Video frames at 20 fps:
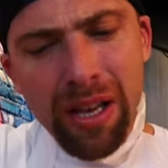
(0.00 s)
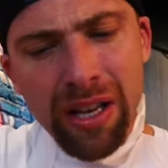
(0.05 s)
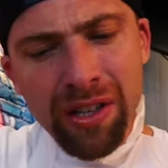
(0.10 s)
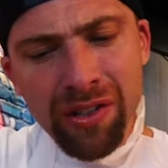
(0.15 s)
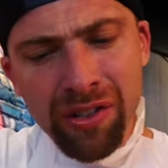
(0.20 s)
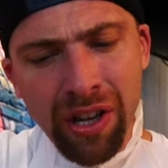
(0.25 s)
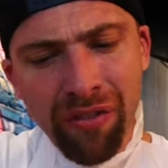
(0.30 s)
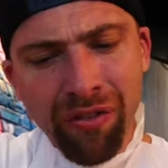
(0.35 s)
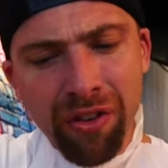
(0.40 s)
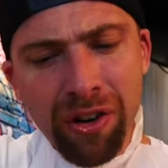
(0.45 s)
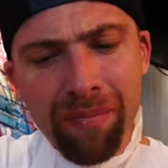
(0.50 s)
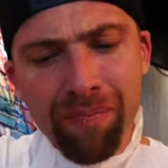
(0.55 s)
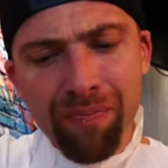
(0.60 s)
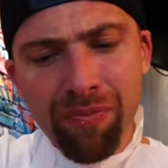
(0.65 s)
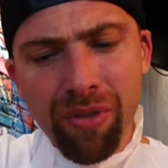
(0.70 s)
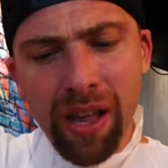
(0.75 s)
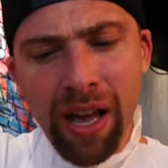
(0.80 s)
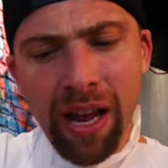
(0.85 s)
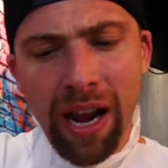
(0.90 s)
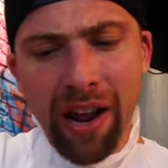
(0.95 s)
It's different,
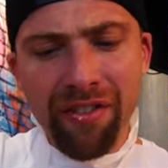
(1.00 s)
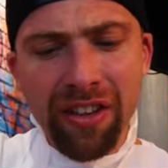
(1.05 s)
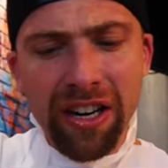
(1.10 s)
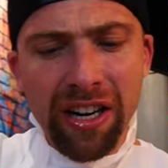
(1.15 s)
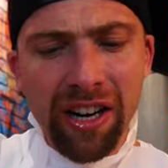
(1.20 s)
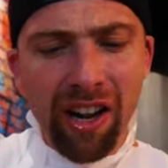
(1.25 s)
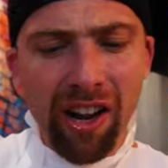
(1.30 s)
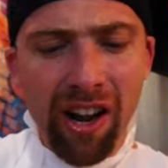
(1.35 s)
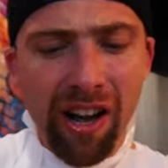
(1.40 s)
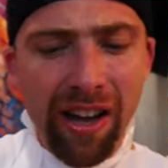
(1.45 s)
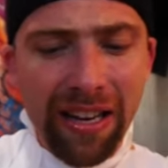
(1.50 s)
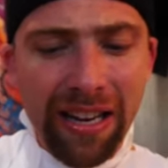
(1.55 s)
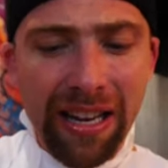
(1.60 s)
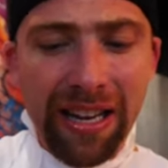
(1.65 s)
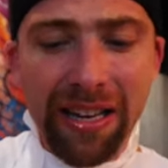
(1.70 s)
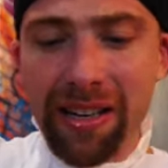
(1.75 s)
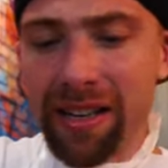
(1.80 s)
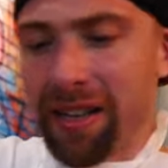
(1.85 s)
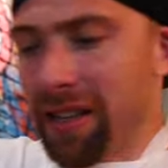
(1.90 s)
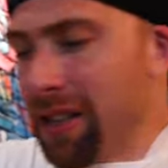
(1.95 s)
and I've eaten a lot in
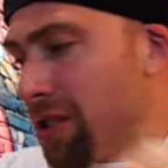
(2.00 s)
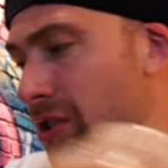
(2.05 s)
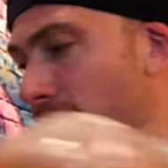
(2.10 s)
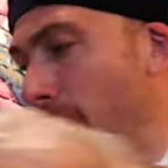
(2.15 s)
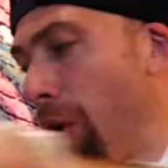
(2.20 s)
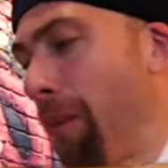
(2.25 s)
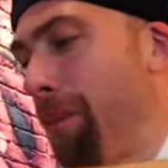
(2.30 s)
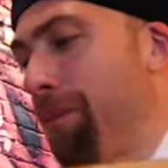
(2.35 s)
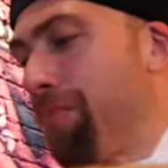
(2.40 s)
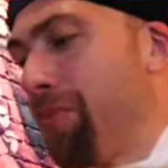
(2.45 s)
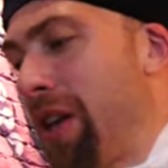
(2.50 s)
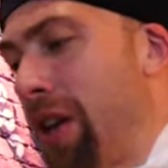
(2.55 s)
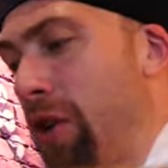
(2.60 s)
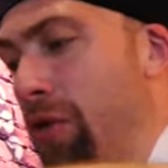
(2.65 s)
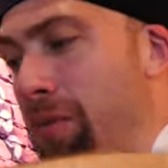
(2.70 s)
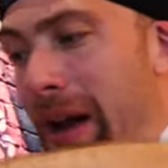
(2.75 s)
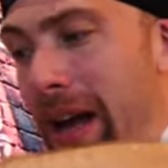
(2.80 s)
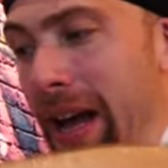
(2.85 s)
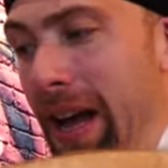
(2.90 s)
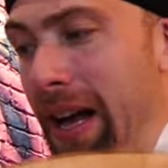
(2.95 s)
India, so eating
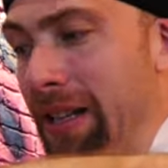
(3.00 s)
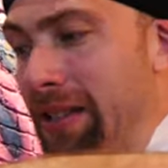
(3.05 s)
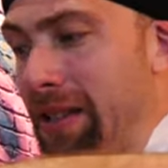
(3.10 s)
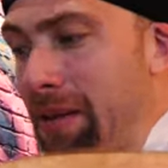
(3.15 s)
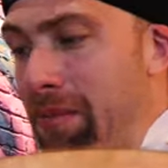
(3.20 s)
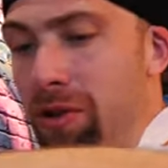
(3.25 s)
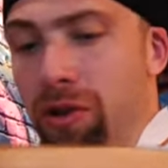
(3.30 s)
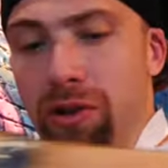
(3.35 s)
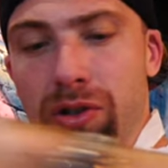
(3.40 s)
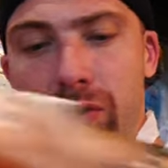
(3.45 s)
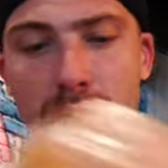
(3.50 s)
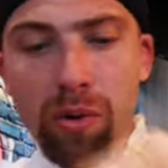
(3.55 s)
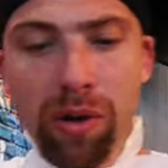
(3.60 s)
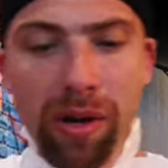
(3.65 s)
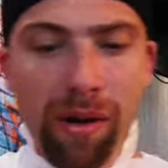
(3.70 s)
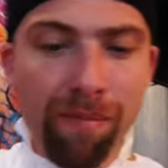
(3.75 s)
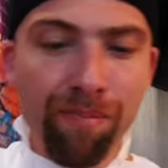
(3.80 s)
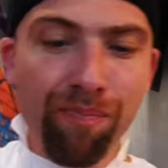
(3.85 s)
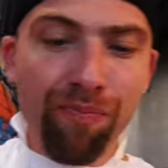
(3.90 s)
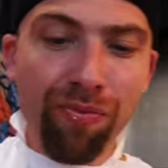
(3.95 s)
with my hands, I'm used to
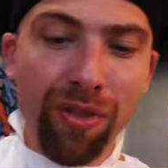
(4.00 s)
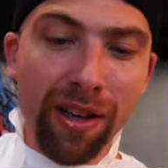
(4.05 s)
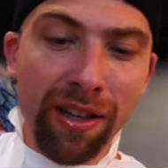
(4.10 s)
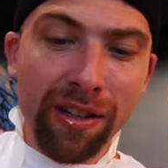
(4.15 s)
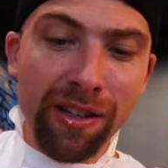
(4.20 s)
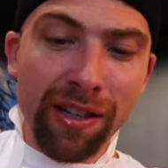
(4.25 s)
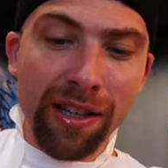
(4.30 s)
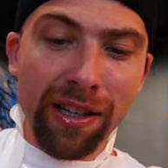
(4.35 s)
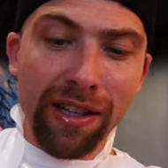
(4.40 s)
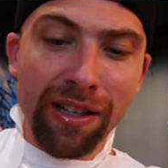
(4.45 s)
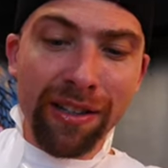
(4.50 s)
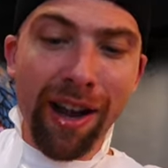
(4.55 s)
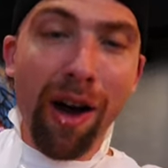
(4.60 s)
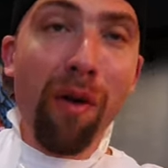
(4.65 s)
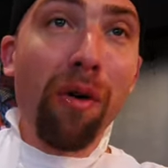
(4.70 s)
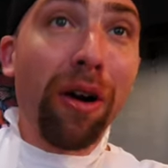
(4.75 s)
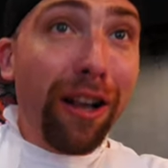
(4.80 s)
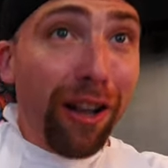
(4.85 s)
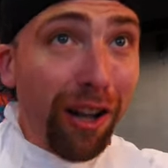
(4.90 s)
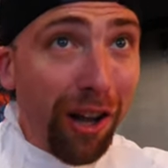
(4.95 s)
it.
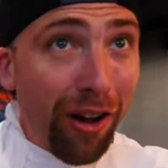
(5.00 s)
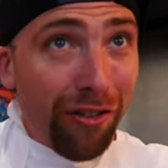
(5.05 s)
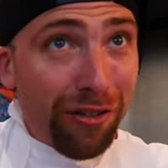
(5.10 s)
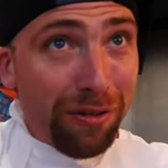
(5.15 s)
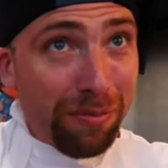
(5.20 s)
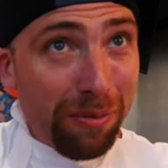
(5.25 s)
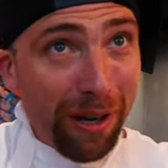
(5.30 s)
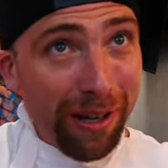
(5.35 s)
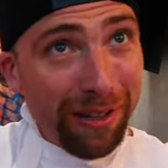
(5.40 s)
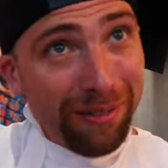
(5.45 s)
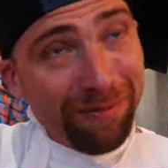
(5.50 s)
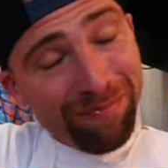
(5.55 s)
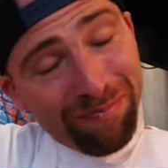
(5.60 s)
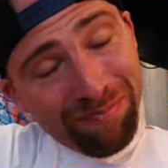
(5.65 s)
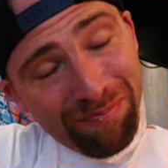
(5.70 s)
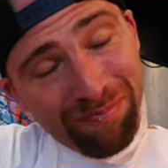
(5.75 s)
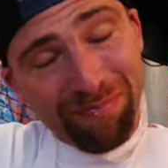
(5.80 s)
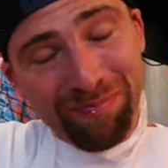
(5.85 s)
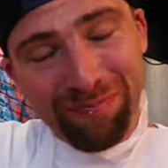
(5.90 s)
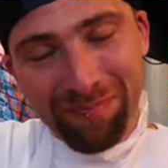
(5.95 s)
Not with gloves, but
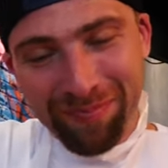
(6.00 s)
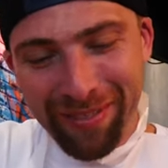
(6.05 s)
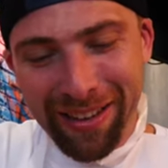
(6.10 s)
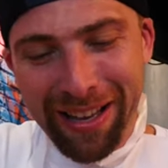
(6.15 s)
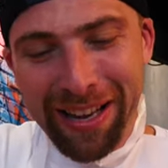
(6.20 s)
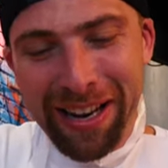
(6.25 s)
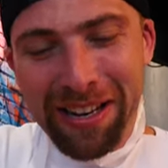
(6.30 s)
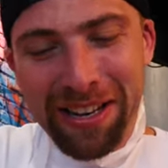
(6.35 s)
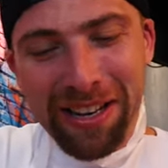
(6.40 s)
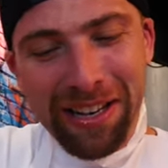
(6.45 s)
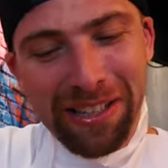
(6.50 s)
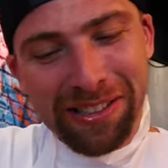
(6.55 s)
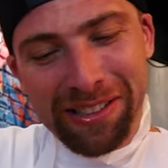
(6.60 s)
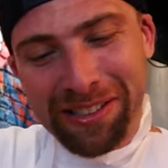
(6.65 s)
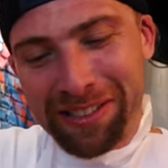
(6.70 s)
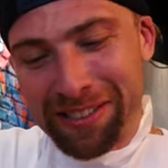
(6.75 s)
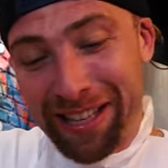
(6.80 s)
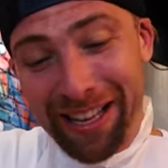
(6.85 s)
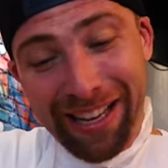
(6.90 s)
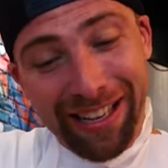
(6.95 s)
in India, it's
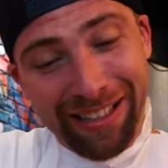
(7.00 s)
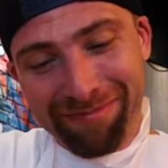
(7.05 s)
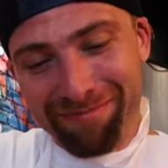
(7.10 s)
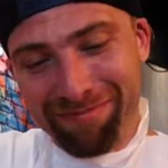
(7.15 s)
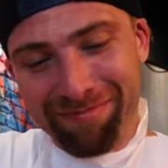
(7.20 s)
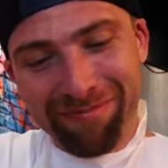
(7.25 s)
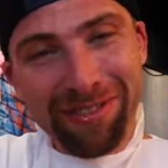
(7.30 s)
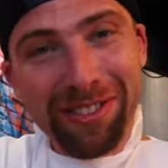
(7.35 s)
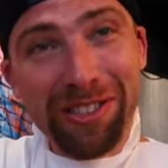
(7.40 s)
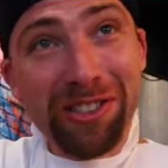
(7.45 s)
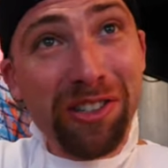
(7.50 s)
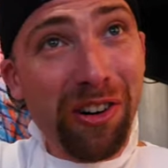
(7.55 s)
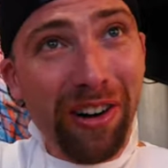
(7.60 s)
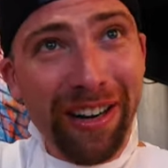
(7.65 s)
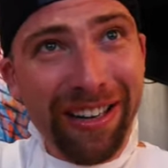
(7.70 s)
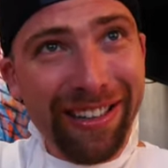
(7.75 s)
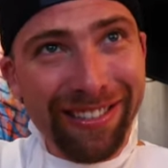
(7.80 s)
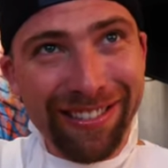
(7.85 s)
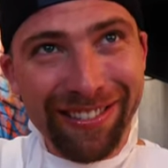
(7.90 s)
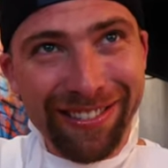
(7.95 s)
just like
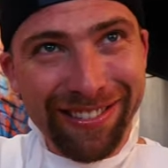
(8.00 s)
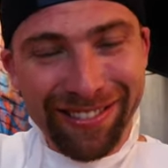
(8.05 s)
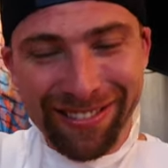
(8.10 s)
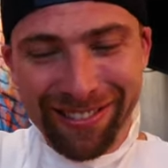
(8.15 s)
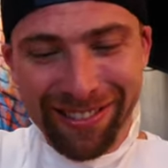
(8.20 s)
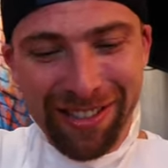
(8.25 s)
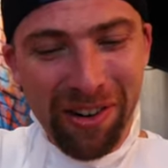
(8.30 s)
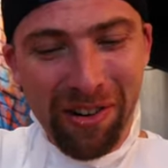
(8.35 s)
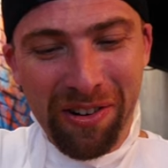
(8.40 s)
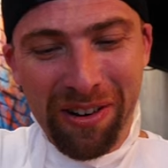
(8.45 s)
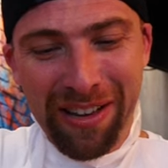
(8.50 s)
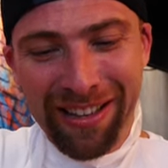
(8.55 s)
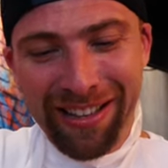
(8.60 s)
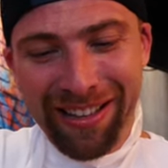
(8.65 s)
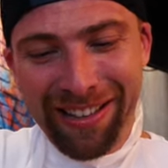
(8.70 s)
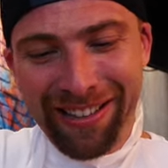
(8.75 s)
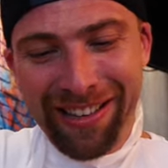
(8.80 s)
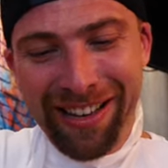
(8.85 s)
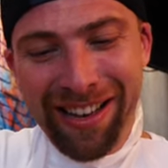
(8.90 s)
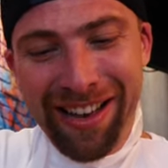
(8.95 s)
straight. You don't need
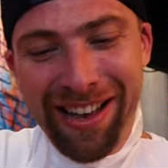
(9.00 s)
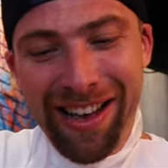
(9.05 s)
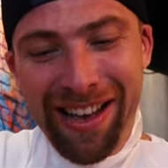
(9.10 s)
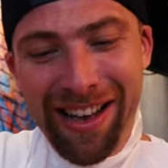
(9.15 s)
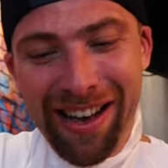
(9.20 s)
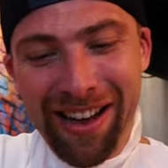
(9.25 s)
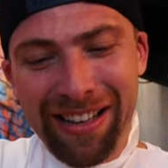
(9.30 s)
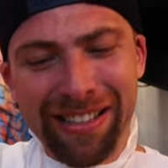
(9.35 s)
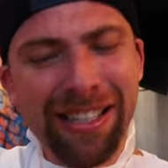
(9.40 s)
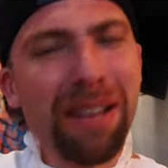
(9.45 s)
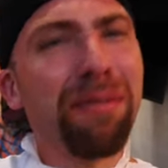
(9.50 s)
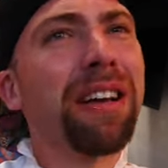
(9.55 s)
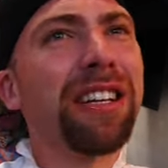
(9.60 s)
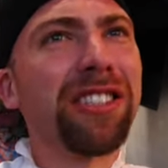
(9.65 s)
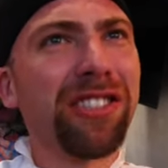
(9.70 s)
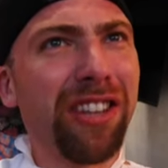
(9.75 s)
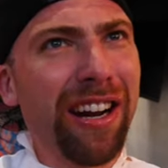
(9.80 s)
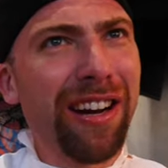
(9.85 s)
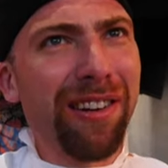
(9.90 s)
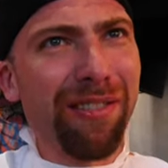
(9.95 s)
it. Uh, same thing
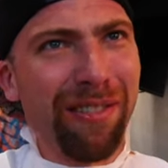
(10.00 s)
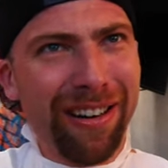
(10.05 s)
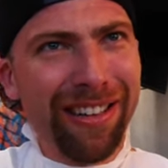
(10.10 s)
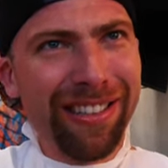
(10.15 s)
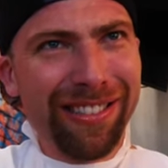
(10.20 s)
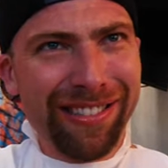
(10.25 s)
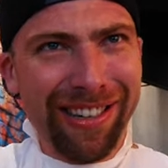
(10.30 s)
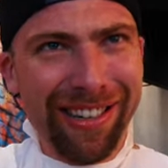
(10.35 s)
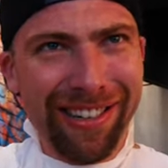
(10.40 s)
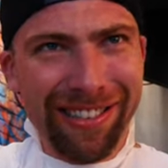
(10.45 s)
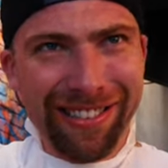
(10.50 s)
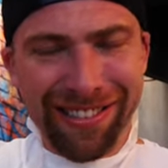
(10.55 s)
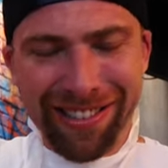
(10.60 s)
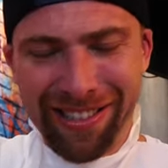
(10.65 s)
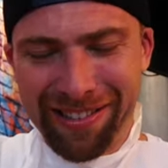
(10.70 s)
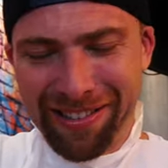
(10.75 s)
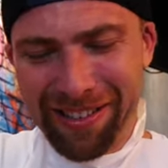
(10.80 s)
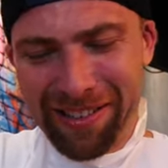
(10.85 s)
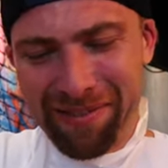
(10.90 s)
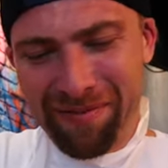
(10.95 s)
in China, right? China, the
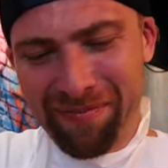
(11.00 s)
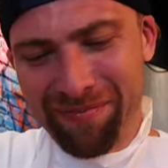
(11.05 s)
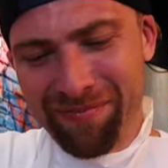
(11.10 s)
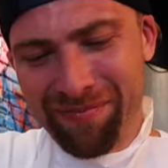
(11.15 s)
same thing.